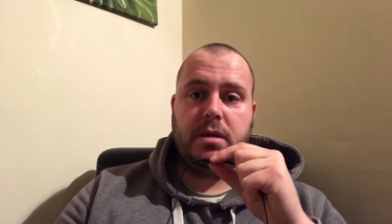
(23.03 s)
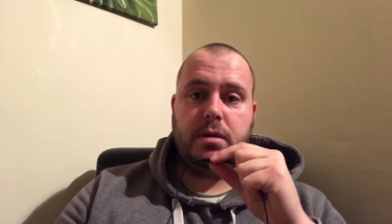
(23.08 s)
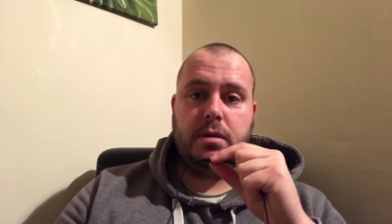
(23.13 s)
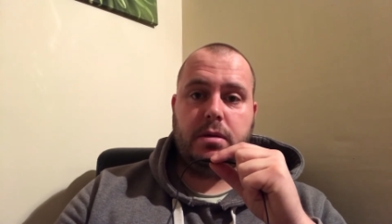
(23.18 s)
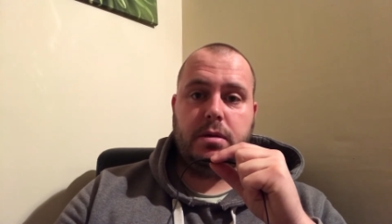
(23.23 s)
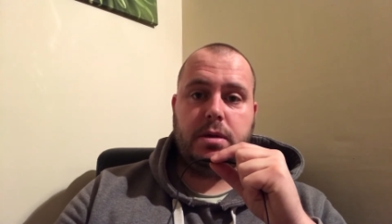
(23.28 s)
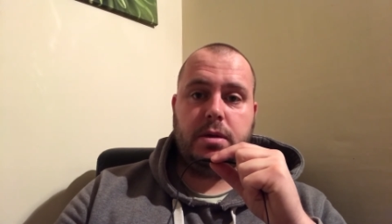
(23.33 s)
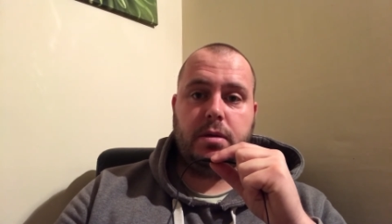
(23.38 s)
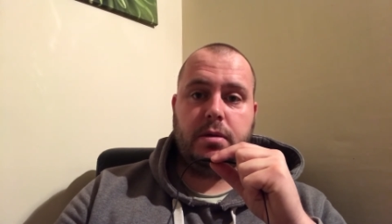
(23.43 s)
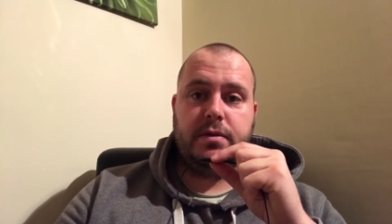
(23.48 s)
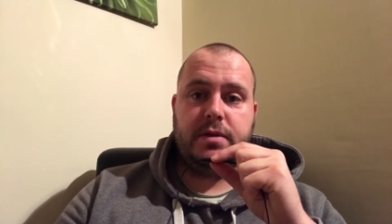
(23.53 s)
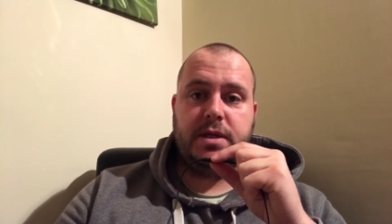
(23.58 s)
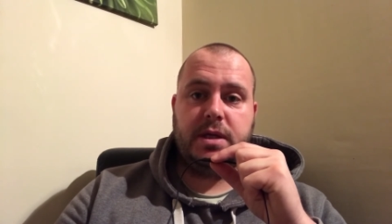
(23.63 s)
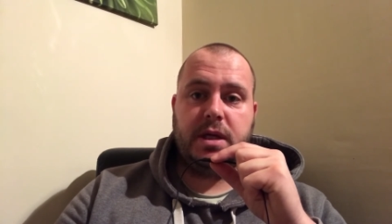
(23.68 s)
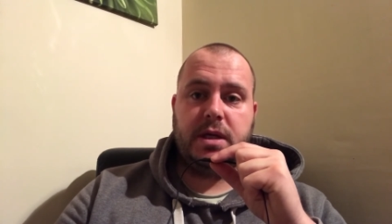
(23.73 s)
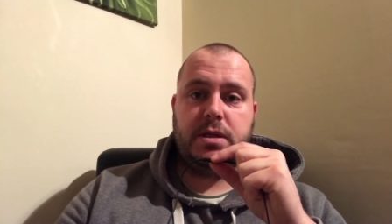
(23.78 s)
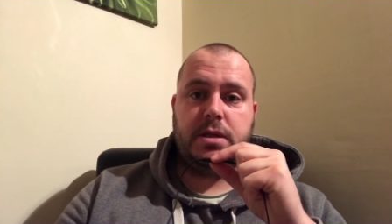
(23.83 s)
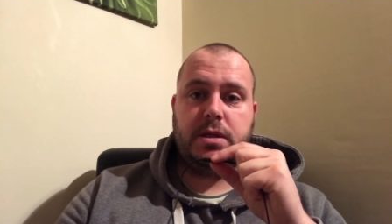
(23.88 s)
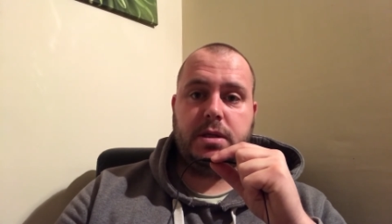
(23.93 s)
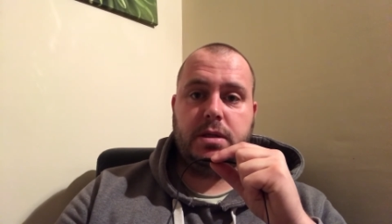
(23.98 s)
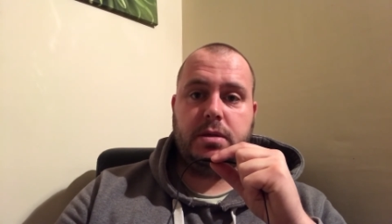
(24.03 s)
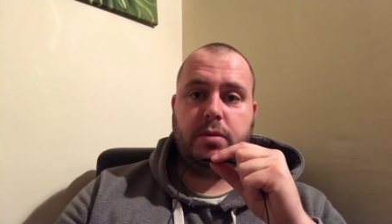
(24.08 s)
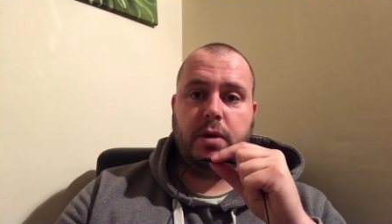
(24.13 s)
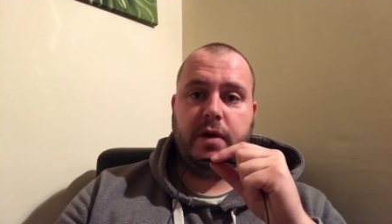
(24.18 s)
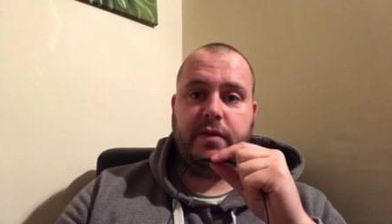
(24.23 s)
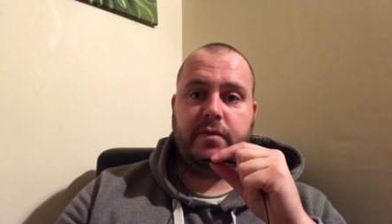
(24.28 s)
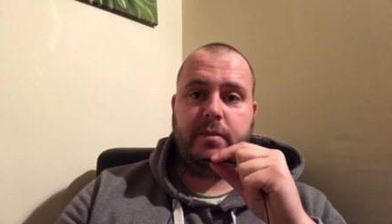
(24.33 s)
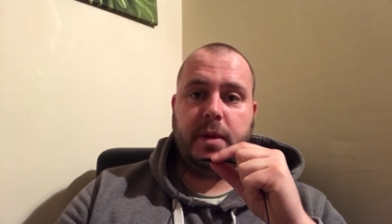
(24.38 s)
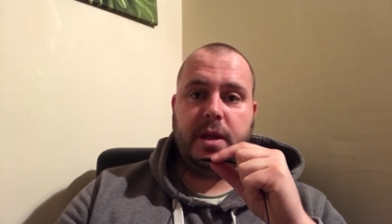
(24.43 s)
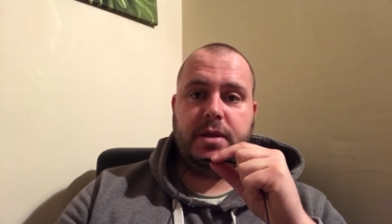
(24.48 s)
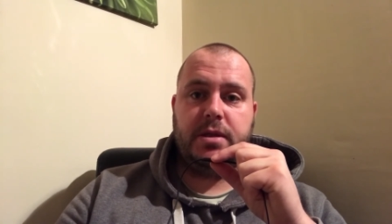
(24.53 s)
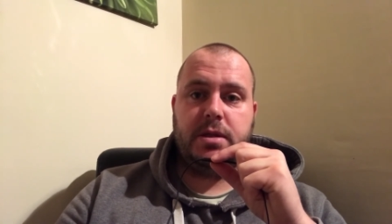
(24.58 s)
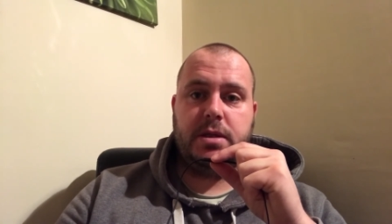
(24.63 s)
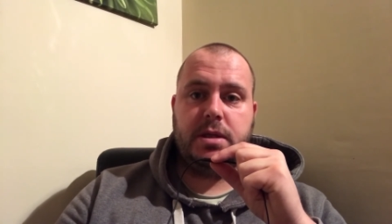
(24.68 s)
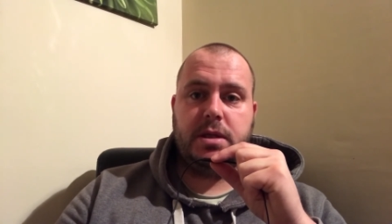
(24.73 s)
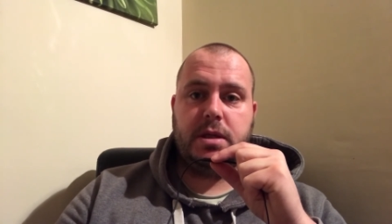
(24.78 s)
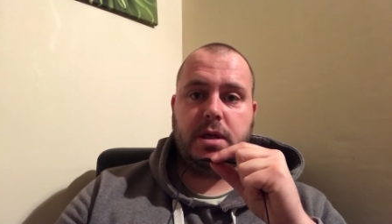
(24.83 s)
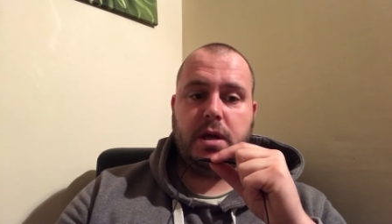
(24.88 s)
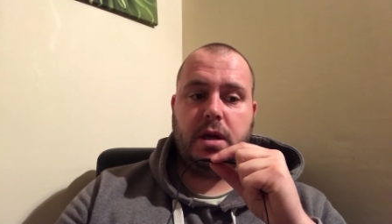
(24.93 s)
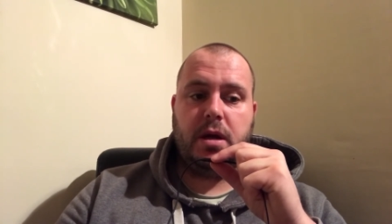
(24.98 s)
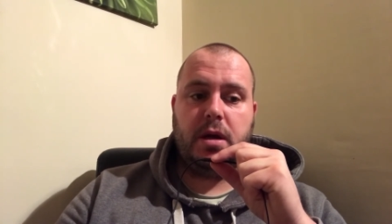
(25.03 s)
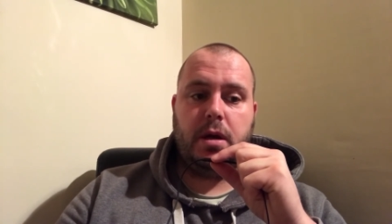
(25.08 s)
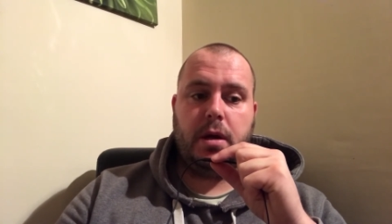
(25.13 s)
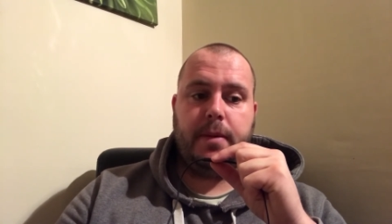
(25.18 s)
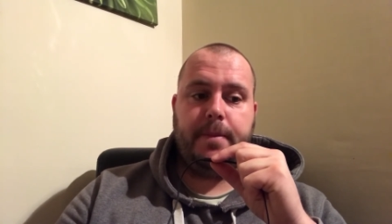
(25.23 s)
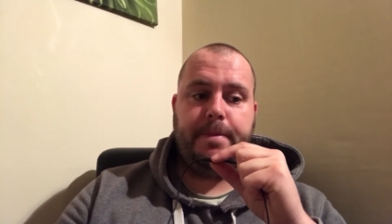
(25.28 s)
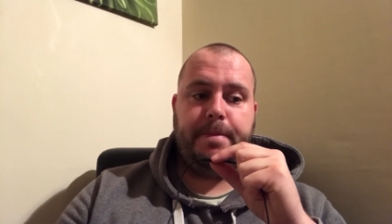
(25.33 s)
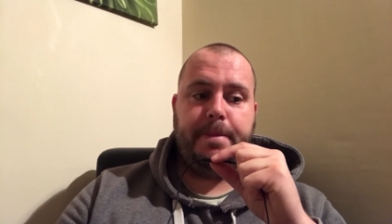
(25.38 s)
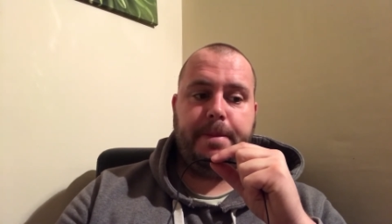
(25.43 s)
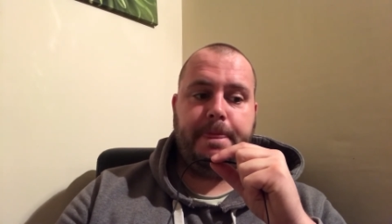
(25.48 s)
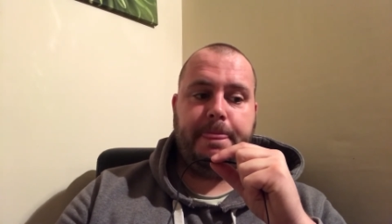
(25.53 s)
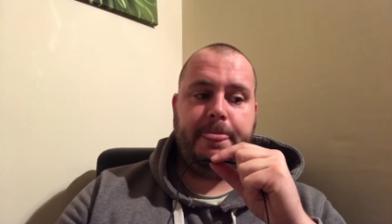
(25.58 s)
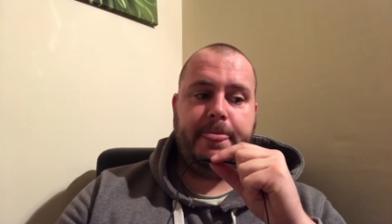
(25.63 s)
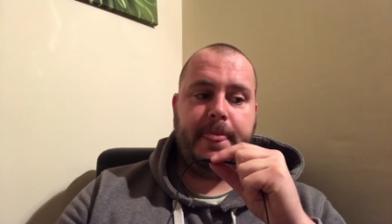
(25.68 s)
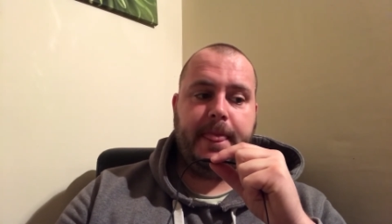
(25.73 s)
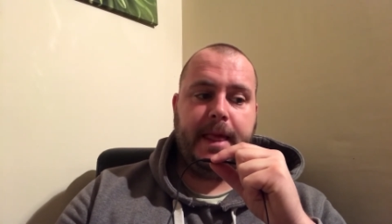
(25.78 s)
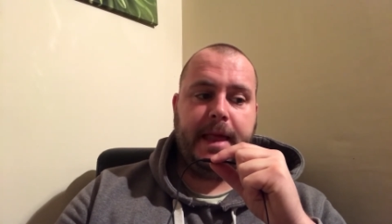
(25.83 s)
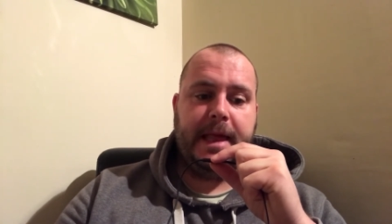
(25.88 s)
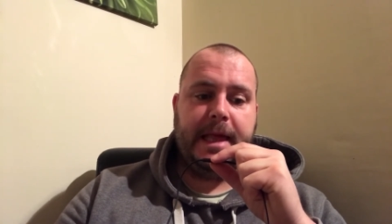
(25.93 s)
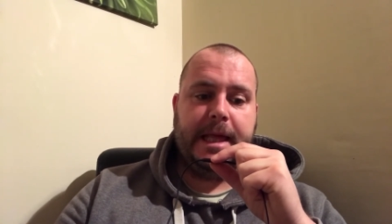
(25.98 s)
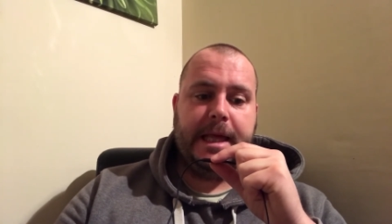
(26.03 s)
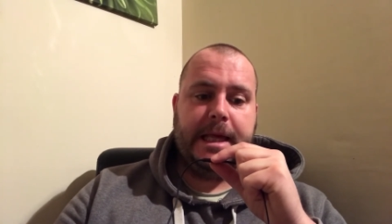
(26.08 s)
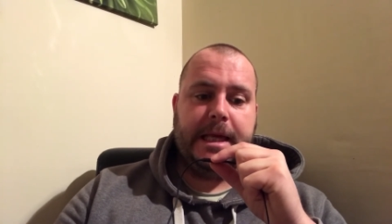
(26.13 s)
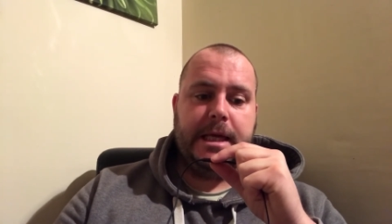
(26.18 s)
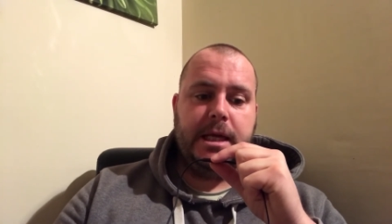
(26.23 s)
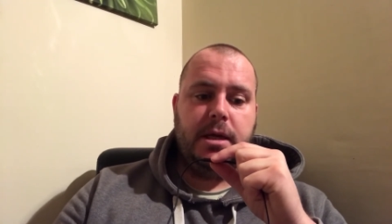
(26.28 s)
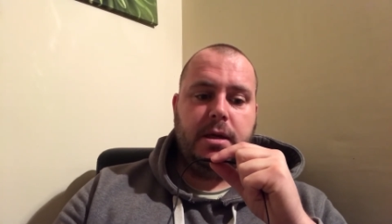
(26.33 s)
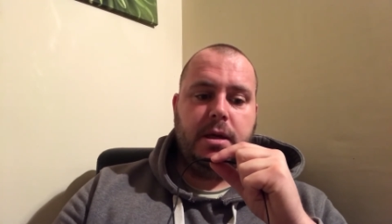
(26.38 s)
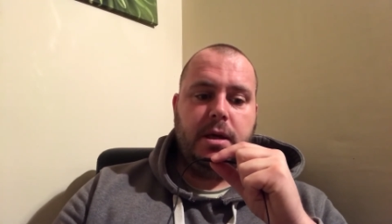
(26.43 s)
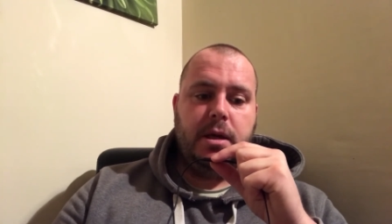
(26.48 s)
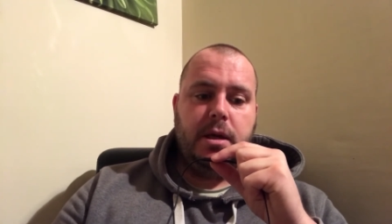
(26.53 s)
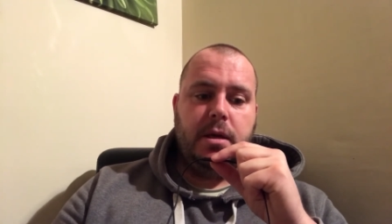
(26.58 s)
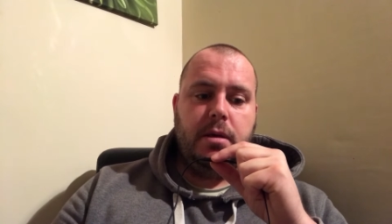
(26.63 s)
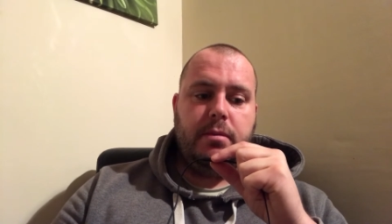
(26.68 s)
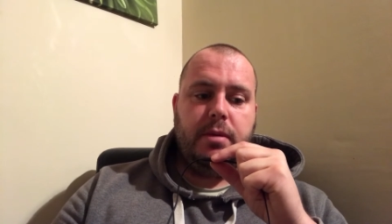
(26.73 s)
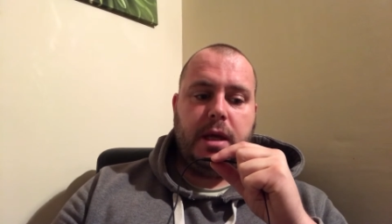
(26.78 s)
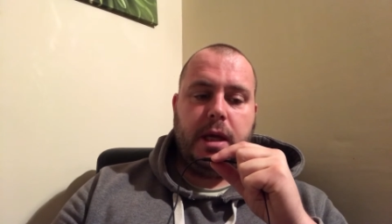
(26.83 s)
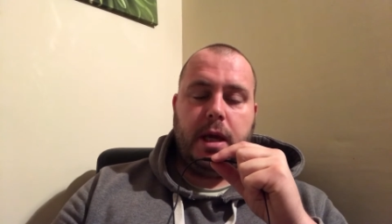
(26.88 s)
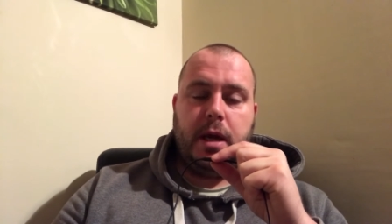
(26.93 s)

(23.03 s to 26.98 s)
sort of 6 to 12 months. But yeah,